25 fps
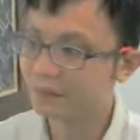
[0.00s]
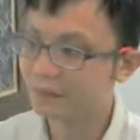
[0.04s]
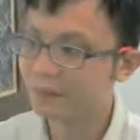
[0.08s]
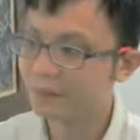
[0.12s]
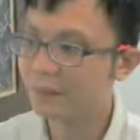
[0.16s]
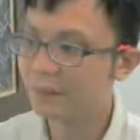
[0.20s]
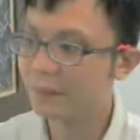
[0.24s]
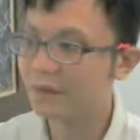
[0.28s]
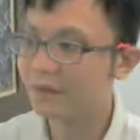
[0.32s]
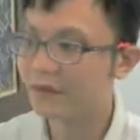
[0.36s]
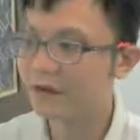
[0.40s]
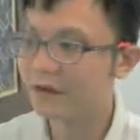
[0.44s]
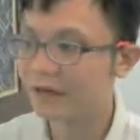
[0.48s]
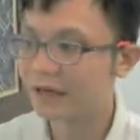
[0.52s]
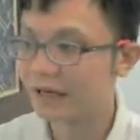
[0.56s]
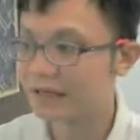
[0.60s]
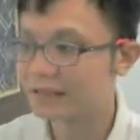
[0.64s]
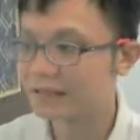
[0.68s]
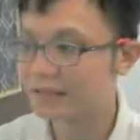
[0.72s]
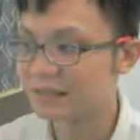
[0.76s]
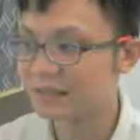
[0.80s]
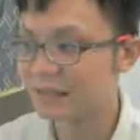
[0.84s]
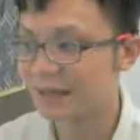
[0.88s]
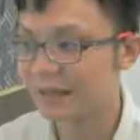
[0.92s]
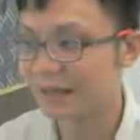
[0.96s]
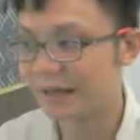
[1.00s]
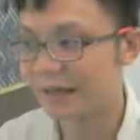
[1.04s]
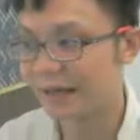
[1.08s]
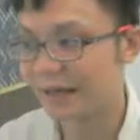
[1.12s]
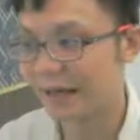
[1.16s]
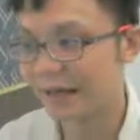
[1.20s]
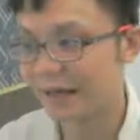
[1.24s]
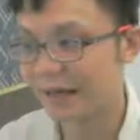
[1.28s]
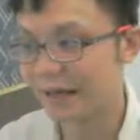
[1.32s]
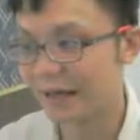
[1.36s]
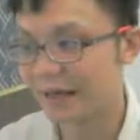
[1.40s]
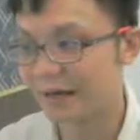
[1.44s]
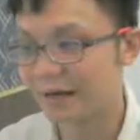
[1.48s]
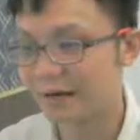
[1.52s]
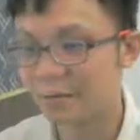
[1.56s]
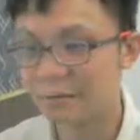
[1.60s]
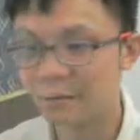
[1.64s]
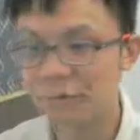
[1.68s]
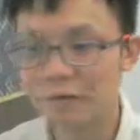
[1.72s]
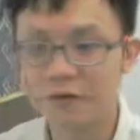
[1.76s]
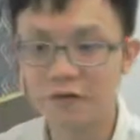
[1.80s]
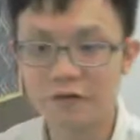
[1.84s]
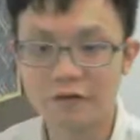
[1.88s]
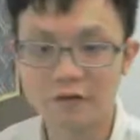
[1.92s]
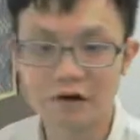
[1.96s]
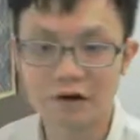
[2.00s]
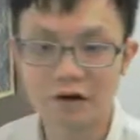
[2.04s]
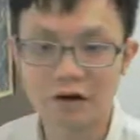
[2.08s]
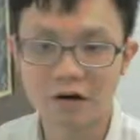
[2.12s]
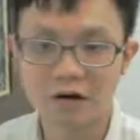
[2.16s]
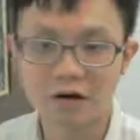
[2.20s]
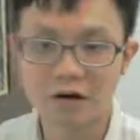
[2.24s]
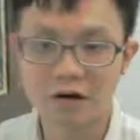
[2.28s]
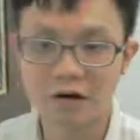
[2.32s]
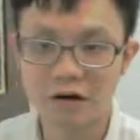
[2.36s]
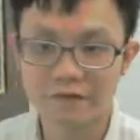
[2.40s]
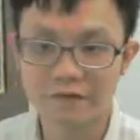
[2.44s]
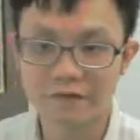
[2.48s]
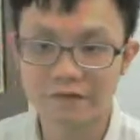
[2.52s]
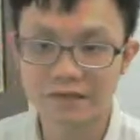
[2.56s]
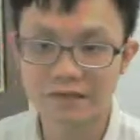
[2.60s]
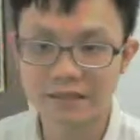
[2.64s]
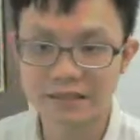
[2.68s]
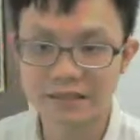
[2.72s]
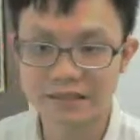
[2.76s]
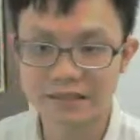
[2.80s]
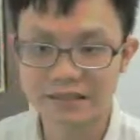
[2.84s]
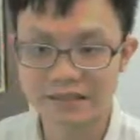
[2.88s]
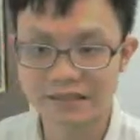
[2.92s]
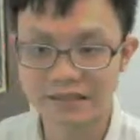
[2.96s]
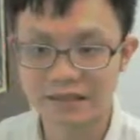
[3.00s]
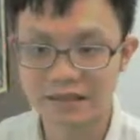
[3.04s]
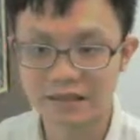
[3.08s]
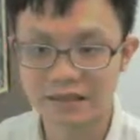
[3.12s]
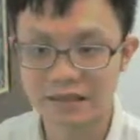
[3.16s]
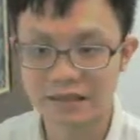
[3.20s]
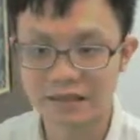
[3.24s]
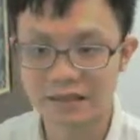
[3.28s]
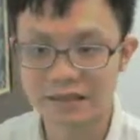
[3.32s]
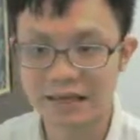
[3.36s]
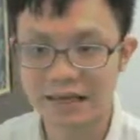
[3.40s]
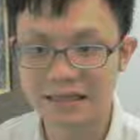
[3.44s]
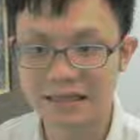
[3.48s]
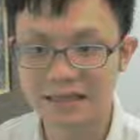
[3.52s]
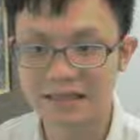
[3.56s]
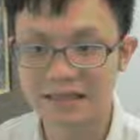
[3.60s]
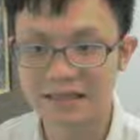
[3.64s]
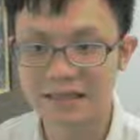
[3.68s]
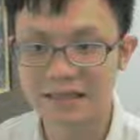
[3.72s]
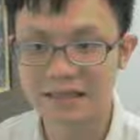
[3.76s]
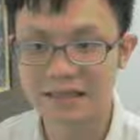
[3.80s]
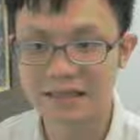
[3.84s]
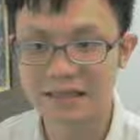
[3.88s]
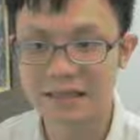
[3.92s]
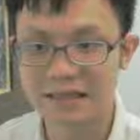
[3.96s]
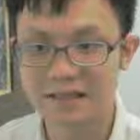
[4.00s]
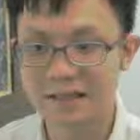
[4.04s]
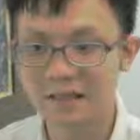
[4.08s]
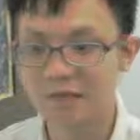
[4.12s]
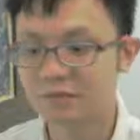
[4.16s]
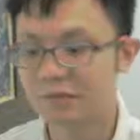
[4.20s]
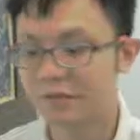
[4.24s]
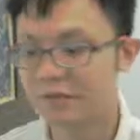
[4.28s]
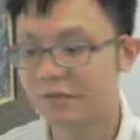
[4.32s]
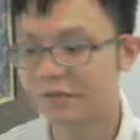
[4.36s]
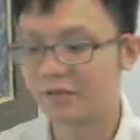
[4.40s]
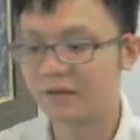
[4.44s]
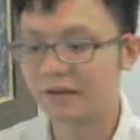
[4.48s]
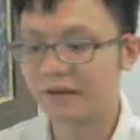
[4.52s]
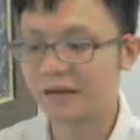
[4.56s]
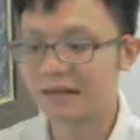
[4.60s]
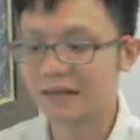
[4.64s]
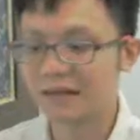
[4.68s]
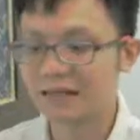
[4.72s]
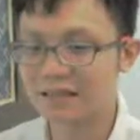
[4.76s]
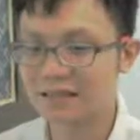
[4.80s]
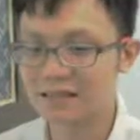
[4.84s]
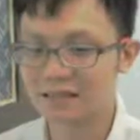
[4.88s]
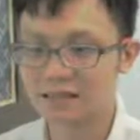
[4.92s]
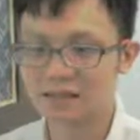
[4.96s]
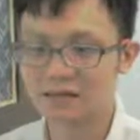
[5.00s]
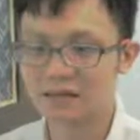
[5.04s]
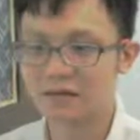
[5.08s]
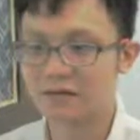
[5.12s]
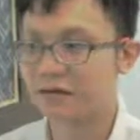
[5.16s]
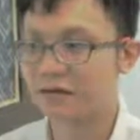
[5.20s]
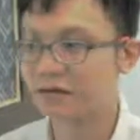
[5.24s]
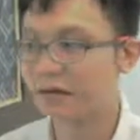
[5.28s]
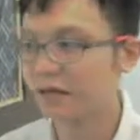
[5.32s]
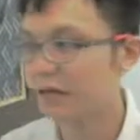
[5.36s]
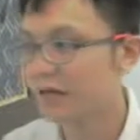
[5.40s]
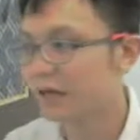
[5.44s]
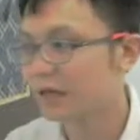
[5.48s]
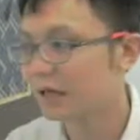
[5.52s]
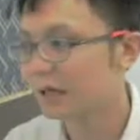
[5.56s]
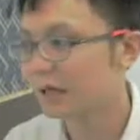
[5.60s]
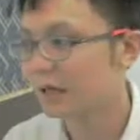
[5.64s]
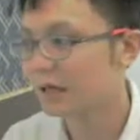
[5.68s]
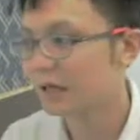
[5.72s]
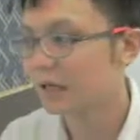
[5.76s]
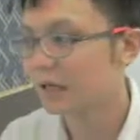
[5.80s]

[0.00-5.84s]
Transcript: Maybe we can say that both, all of it exists in the terms of gas. Okay.